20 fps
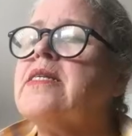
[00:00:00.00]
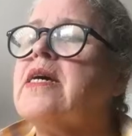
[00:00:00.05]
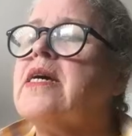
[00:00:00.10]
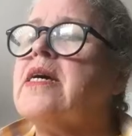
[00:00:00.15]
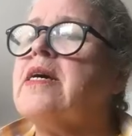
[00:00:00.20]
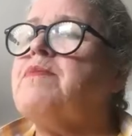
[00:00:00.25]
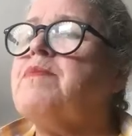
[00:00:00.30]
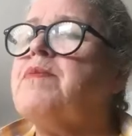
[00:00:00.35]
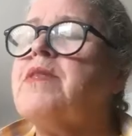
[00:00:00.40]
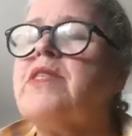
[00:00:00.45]

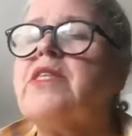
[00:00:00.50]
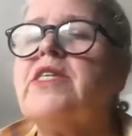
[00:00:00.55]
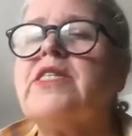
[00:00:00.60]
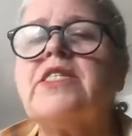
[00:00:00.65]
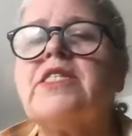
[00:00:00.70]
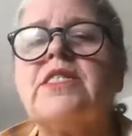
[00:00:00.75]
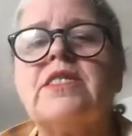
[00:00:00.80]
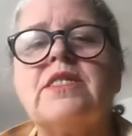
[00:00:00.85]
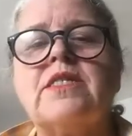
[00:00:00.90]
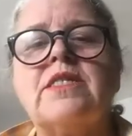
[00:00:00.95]

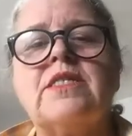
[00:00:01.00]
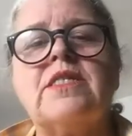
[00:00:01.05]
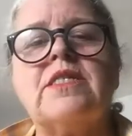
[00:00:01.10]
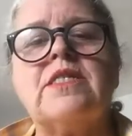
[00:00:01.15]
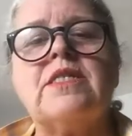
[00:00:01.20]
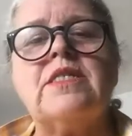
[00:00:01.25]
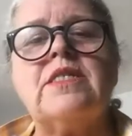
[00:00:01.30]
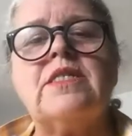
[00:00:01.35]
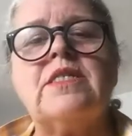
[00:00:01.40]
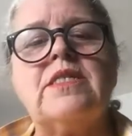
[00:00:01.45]

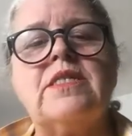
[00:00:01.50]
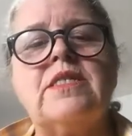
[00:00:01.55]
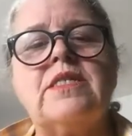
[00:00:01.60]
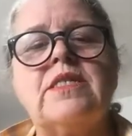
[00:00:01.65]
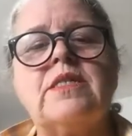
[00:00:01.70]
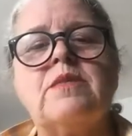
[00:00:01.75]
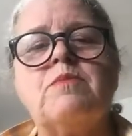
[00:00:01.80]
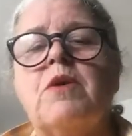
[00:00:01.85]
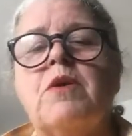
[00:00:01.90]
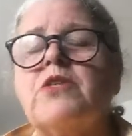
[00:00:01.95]
the
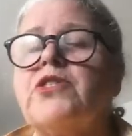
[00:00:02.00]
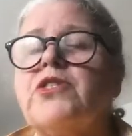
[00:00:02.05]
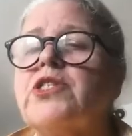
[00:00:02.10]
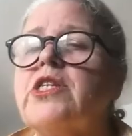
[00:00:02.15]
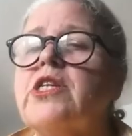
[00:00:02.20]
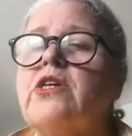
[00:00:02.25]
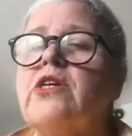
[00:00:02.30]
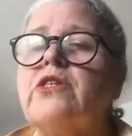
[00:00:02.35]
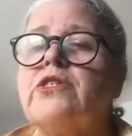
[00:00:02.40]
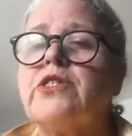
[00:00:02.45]
small,
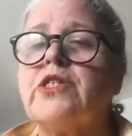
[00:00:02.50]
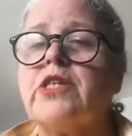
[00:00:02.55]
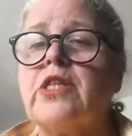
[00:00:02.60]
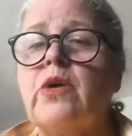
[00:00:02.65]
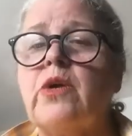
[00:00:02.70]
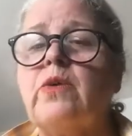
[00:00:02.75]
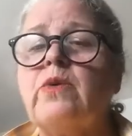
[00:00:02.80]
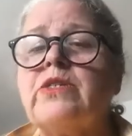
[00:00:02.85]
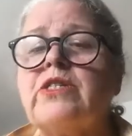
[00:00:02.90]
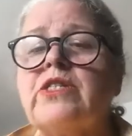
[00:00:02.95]

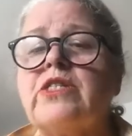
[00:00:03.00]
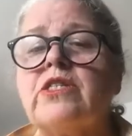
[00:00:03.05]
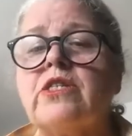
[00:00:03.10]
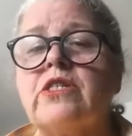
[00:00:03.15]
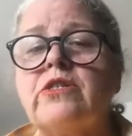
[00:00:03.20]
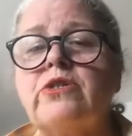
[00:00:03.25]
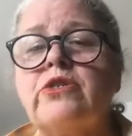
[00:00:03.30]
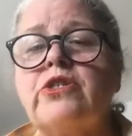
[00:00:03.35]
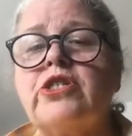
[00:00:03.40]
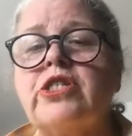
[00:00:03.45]
slow
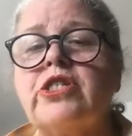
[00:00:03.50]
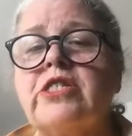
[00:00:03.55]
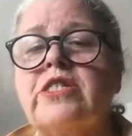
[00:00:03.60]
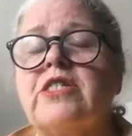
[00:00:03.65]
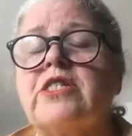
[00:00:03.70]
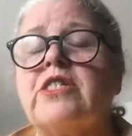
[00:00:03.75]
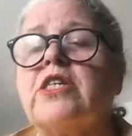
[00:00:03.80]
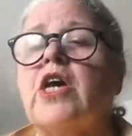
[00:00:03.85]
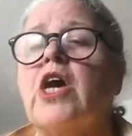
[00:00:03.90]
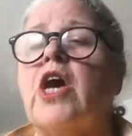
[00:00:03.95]

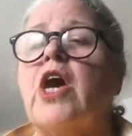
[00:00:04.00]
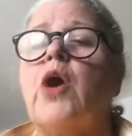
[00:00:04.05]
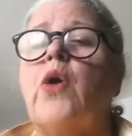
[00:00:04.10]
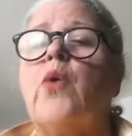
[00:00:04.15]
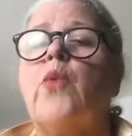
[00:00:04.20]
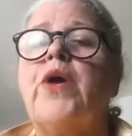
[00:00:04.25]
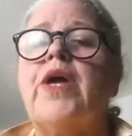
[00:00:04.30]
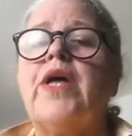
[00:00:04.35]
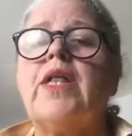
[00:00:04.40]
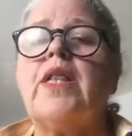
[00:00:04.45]
solutions
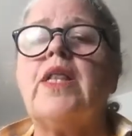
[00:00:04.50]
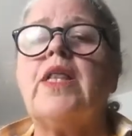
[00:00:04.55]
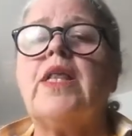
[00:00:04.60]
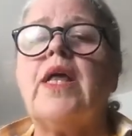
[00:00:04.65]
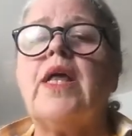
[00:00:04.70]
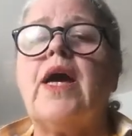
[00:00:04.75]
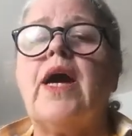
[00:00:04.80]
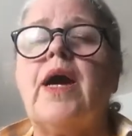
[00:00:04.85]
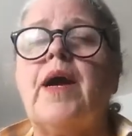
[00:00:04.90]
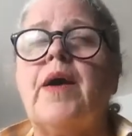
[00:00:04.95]

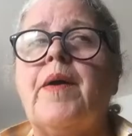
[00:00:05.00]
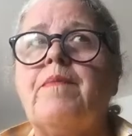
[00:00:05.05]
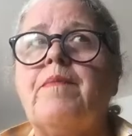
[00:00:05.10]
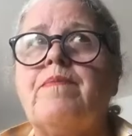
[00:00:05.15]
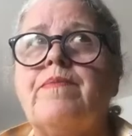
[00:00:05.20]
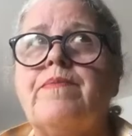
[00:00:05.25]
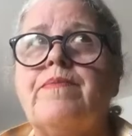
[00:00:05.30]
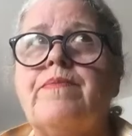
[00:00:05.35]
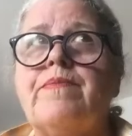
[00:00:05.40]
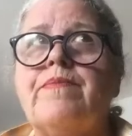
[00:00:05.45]
will,
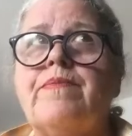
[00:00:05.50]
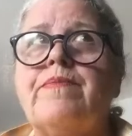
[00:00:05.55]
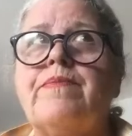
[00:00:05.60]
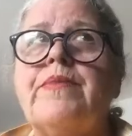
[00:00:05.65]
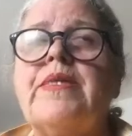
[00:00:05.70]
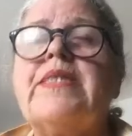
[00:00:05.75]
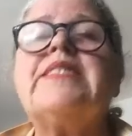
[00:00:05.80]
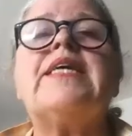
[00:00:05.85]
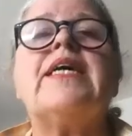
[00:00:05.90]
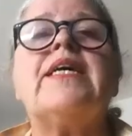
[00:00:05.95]

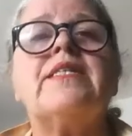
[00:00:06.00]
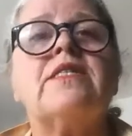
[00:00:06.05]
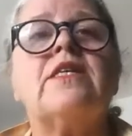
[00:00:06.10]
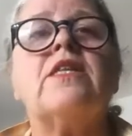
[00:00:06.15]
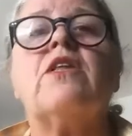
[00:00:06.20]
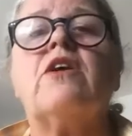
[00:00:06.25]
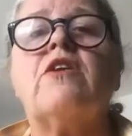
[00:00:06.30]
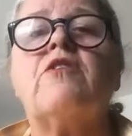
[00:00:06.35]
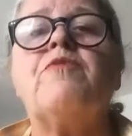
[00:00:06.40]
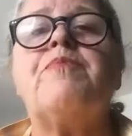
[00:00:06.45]
it takes a
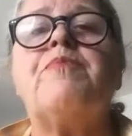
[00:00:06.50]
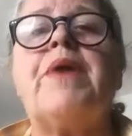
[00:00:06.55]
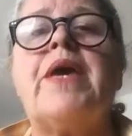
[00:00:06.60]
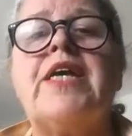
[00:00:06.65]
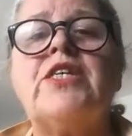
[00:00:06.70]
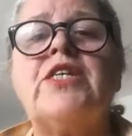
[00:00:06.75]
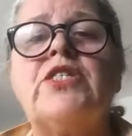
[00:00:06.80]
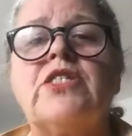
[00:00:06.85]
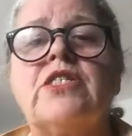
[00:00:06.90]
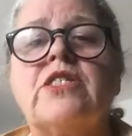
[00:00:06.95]
lot of
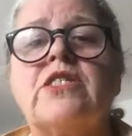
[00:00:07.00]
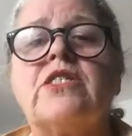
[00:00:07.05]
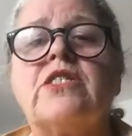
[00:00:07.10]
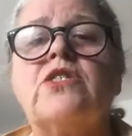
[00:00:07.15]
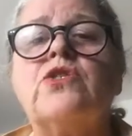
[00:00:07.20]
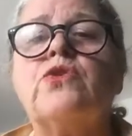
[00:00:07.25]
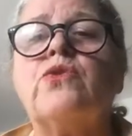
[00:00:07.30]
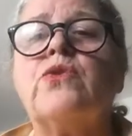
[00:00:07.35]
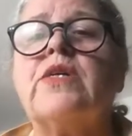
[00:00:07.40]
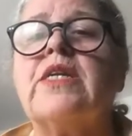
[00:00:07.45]
patience,
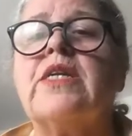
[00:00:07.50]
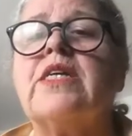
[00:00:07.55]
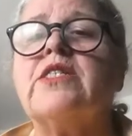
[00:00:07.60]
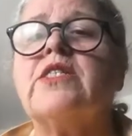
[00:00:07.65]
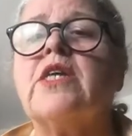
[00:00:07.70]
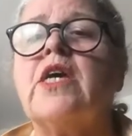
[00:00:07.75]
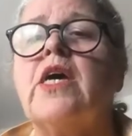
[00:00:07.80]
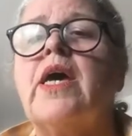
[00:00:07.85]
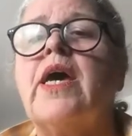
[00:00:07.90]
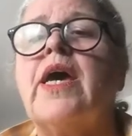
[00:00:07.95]
and
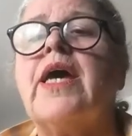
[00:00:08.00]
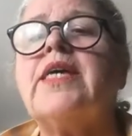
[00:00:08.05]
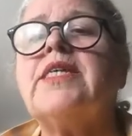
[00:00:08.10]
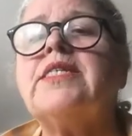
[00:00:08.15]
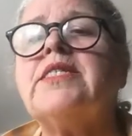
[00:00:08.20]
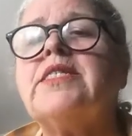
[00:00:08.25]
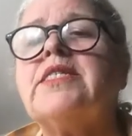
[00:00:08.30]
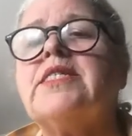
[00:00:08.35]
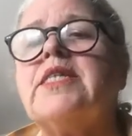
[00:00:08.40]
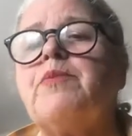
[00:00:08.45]

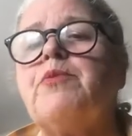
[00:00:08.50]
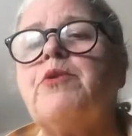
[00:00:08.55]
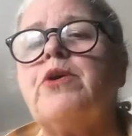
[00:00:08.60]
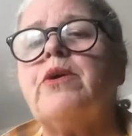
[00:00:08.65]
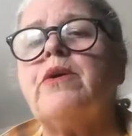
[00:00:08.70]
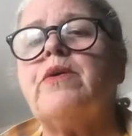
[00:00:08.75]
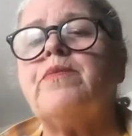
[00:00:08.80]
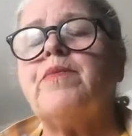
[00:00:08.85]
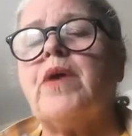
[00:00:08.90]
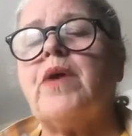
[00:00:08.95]
as
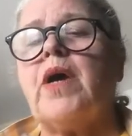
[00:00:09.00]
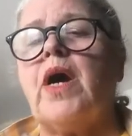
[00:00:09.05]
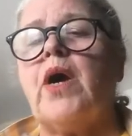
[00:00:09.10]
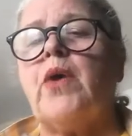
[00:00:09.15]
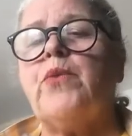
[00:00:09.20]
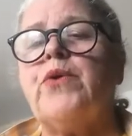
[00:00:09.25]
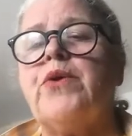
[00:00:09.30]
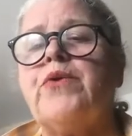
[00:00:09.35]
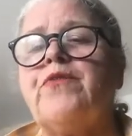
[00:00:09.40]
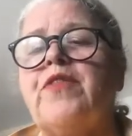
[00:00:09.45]
Deborah
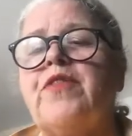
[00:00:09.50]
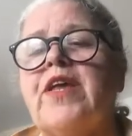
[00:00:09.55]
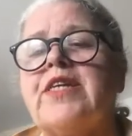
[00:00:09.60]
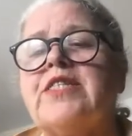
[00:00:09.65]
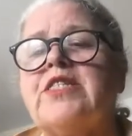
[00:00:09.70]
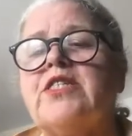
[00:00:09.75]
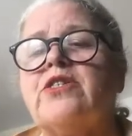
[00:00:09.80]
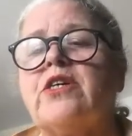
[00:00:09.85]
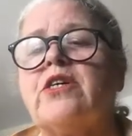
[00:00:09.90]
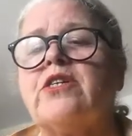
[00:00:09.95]

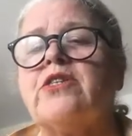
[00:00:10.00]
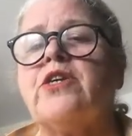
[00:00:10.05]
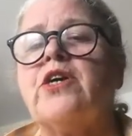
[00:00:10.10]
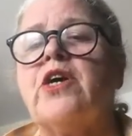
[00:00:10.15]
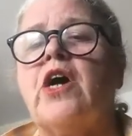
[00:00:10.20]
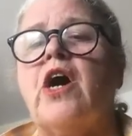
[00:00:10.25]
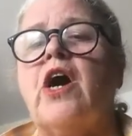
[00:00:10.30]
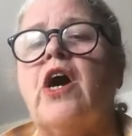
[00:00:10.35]
reflected on